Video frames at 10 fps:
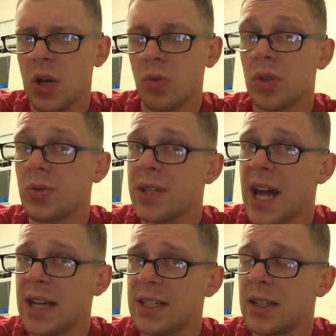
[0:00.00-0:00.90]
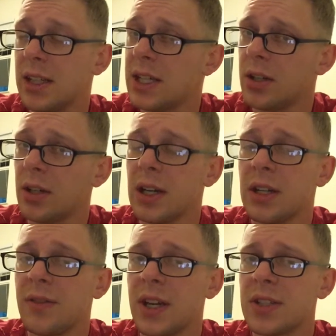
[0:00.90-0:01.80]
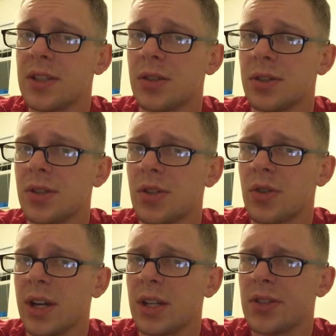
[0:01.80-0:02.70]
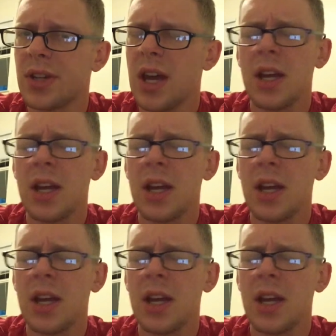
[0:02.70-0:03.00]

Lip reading: which was added later in Advanced Dungeons & Dragons.